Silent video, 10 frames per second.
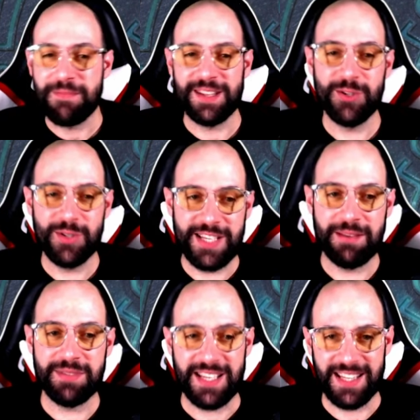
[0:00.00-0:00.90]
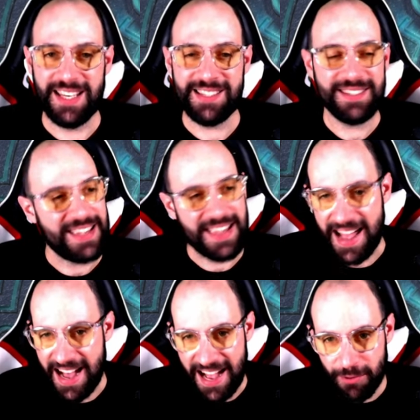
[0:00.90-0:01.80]
But two times, at least,
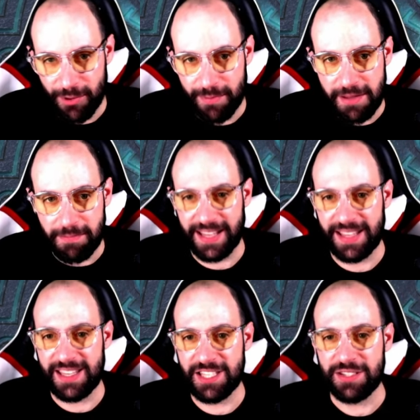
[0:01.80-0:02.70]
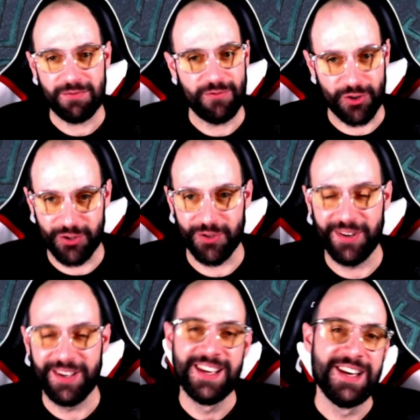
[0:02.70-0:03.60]
I will be playing this for
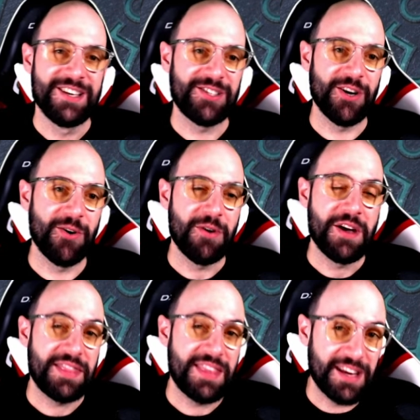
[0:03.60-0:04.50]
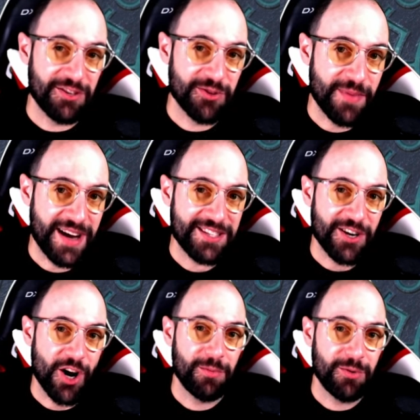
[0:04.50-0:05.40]
sure. So, thank you so much.
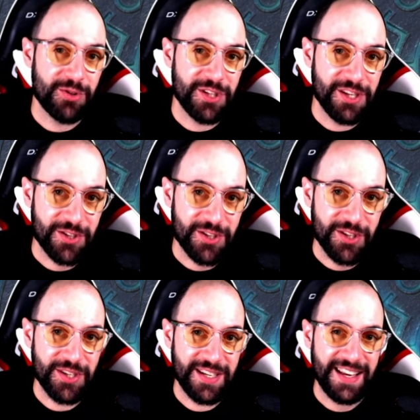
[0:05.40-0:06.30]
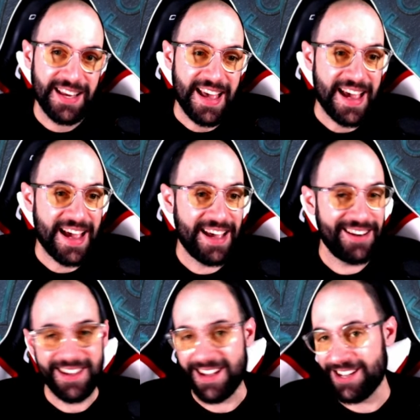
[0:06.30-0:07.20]
Hope to see you soon.
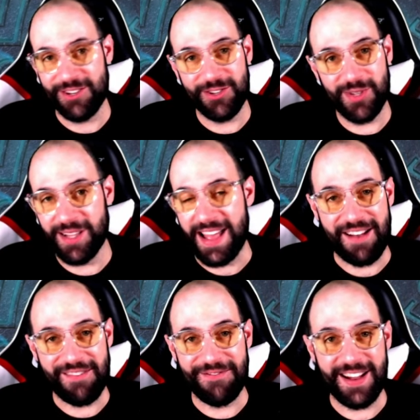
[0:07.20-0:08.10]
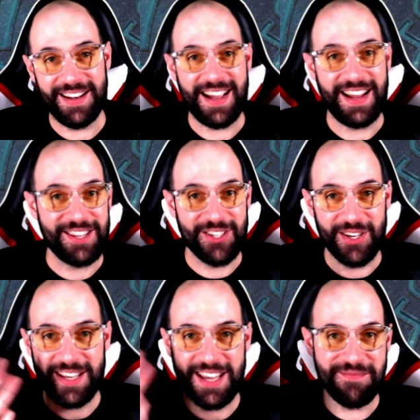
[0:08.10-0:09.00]
And, as usual, have fun and
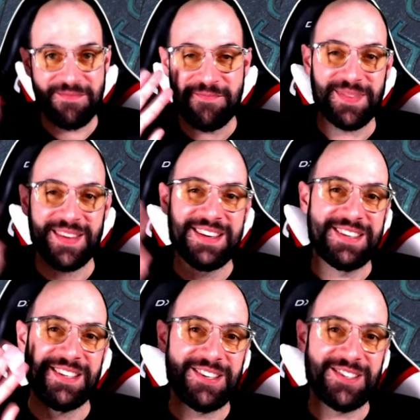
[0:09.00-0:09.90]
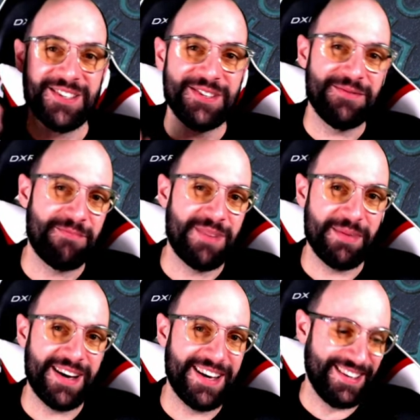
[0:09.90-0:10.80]
enjoy the game. See you soon.
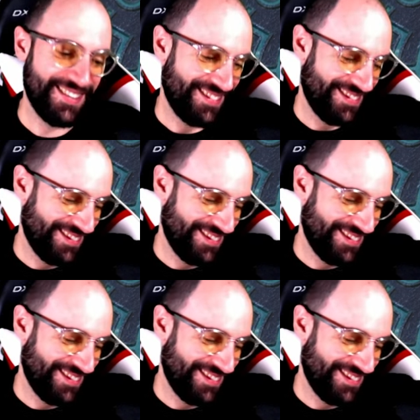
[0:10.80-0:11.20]
Bye-bye.